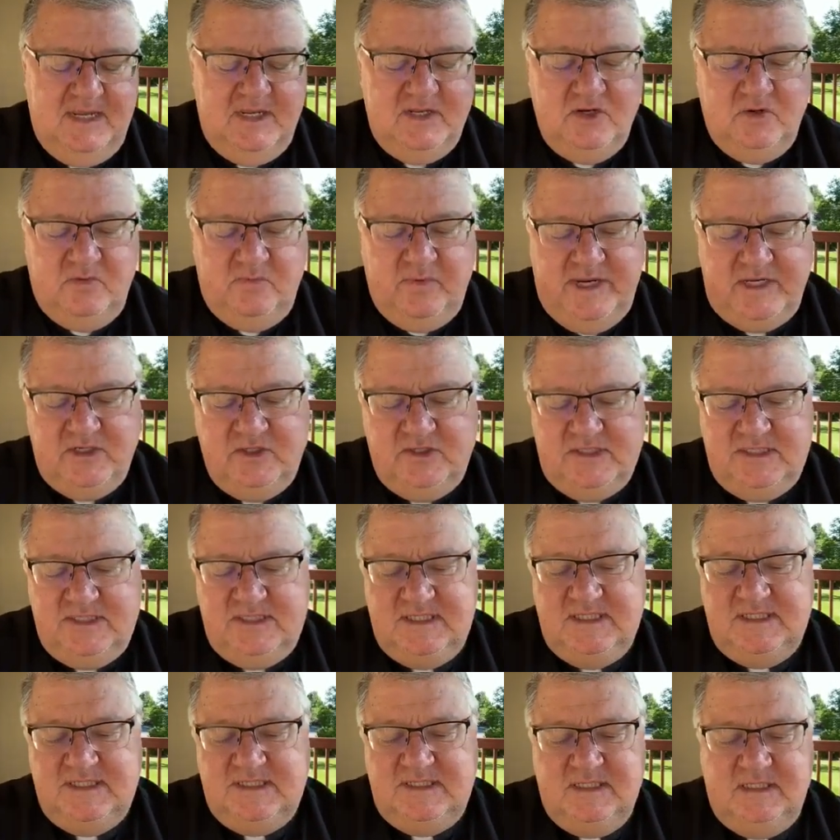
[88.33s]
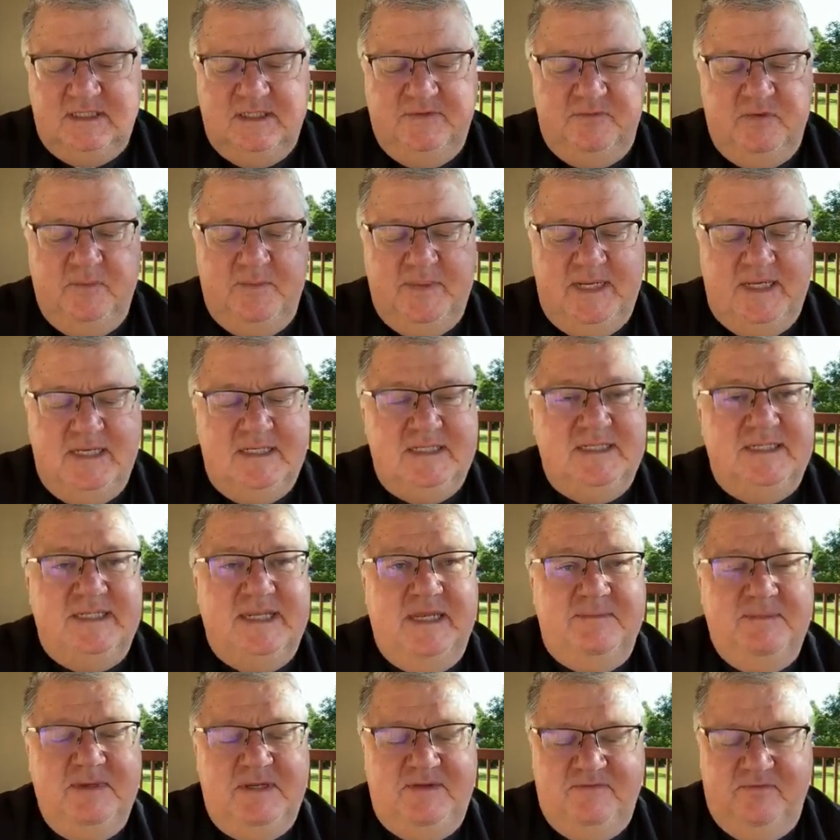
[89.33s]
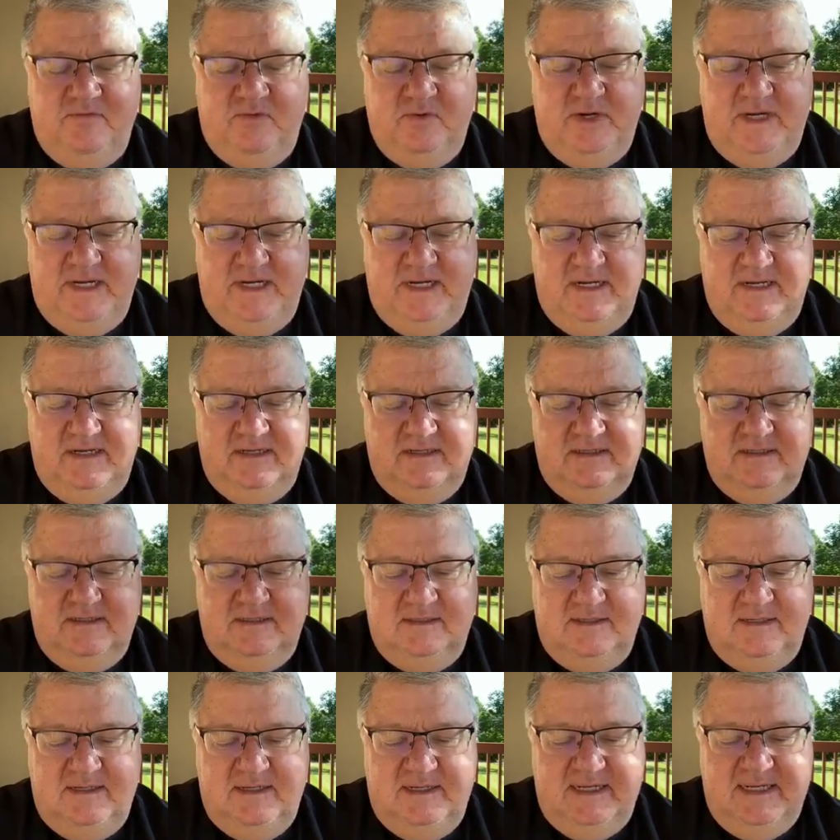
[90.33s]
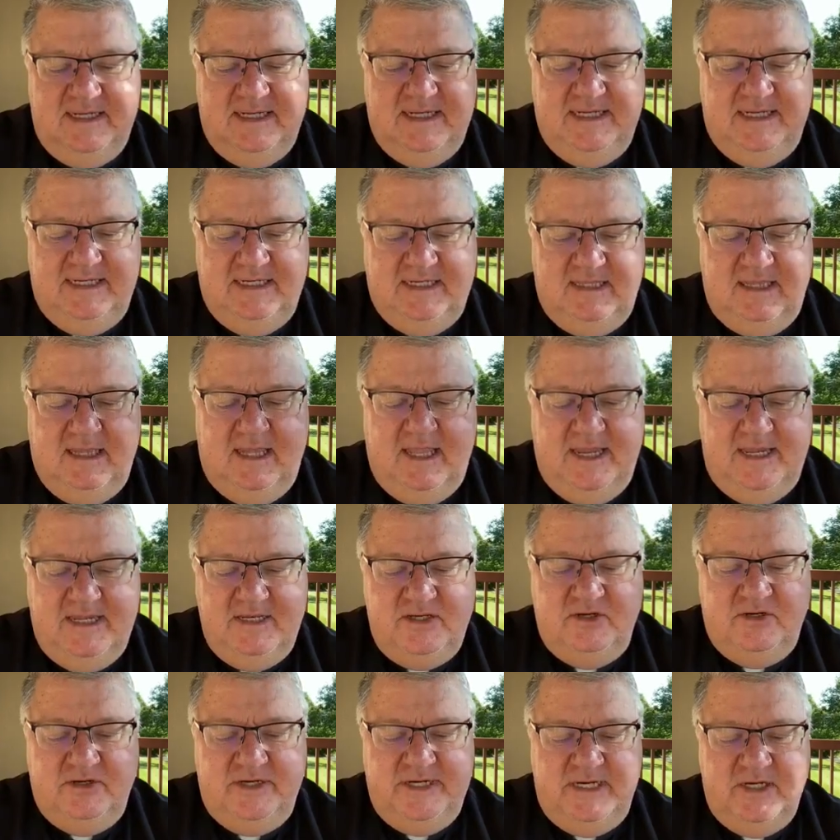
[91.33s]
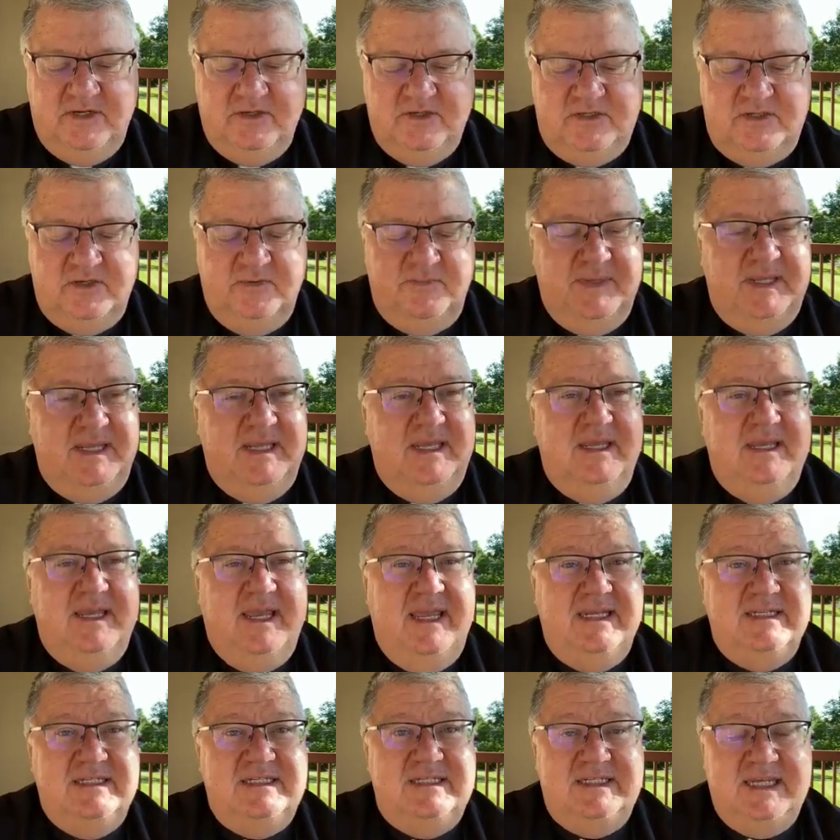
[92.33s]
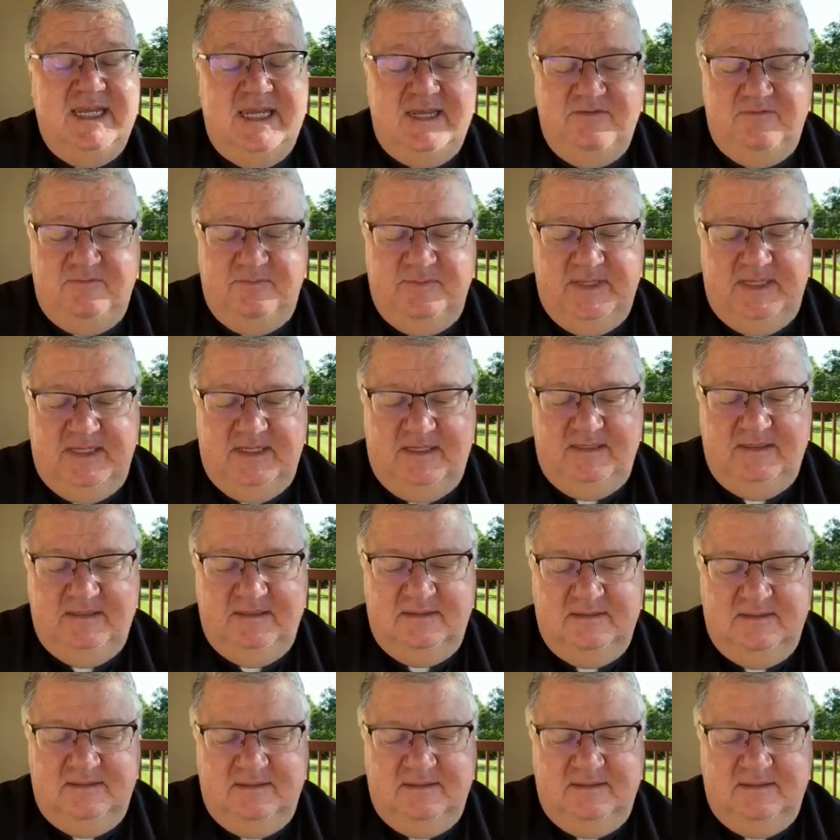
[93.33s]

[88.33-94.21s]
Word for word: In your righteousness, deliver me and set me free. Incline your ear to me and save me.